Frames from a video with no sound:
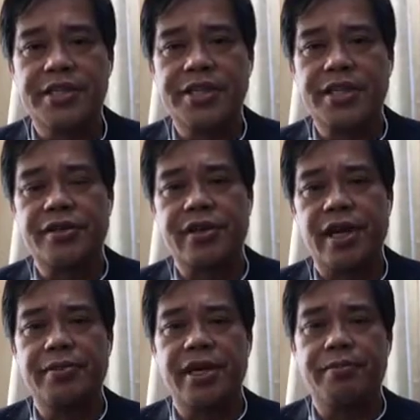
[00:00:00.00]
These children
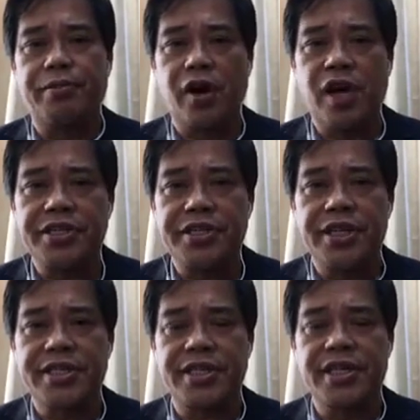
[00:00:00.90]
are being
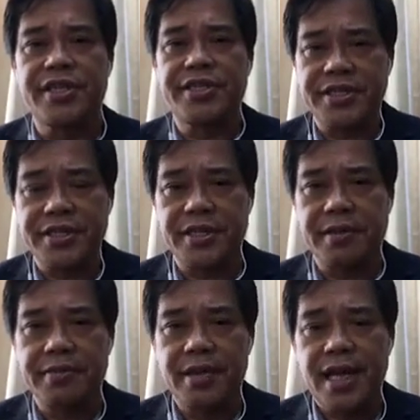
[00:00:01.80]
processed in a
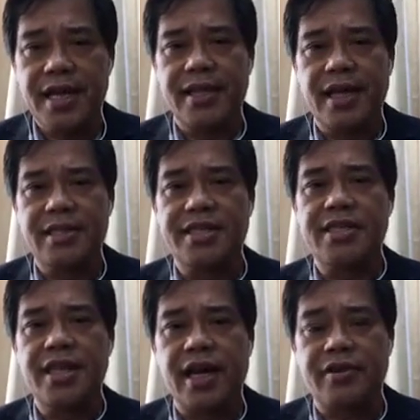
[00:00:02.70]
system that
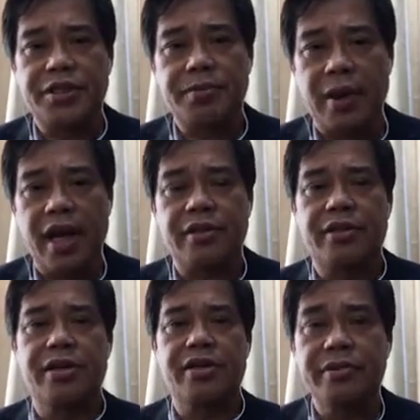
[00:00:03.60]
does not respect
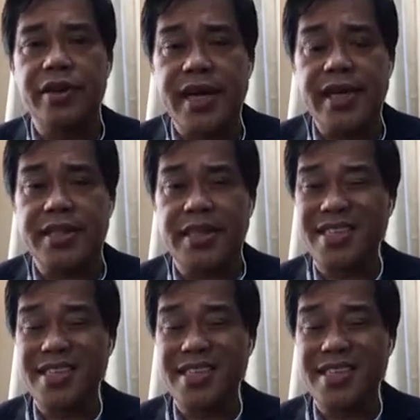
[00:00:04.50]
their human rights, that